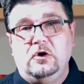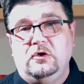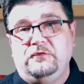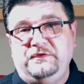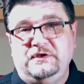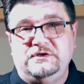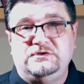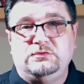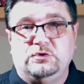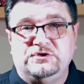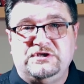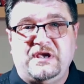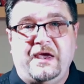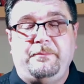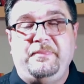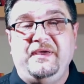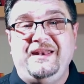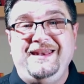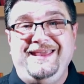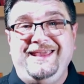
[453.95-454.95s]
all of this was
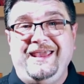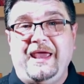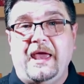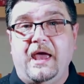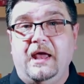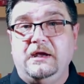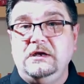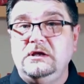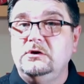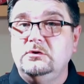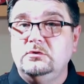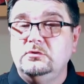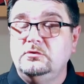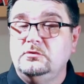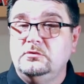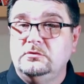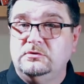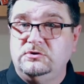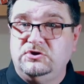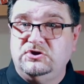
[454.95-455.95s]
happening, a
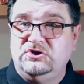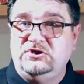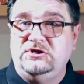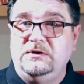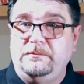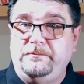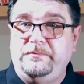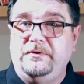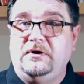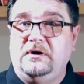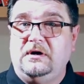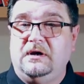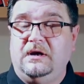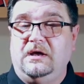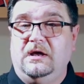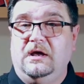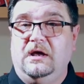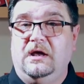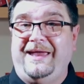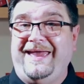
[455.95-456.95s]
new,
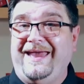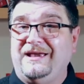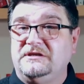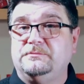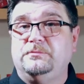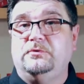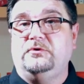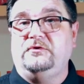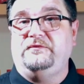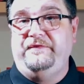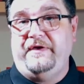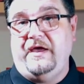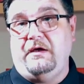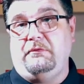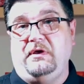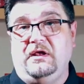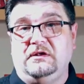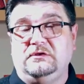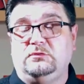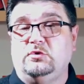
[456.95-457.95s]
cheaper export
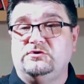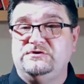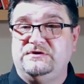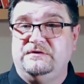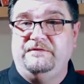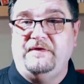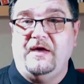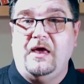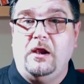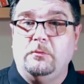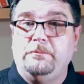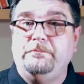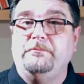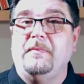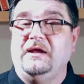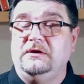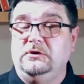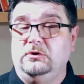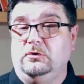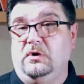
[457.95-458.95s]
variant was developed
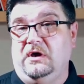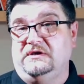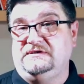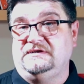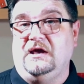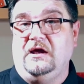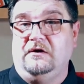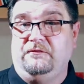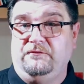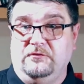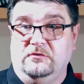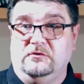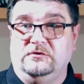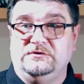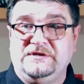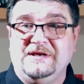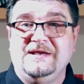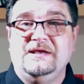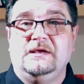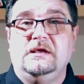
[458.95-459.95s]
by the US Air
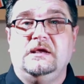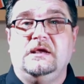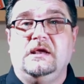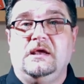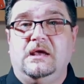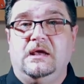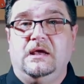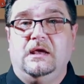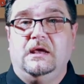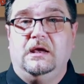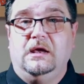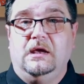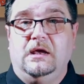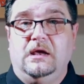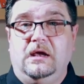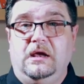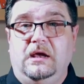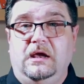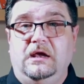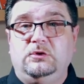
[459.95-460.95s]
Force.
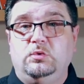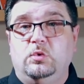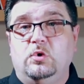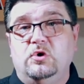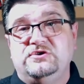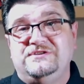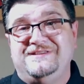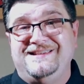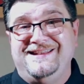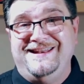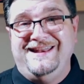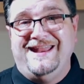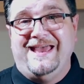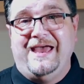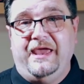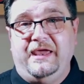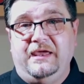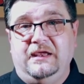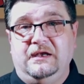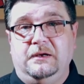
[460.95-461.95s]
It was the
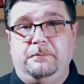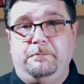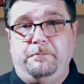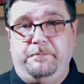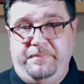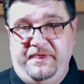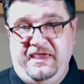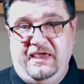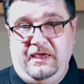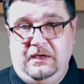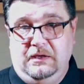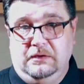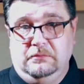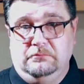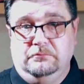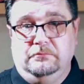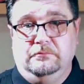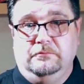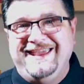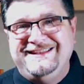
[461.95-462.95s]
9P.
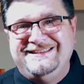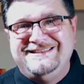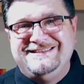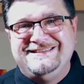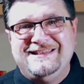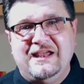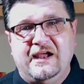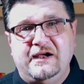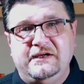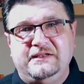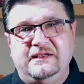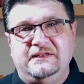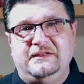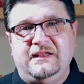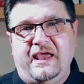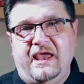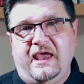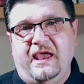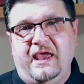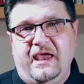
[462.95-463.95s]
It
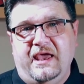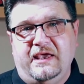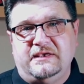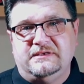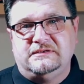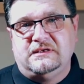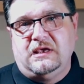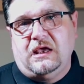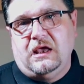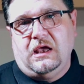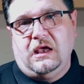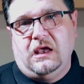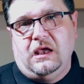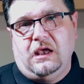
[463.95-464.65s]
started as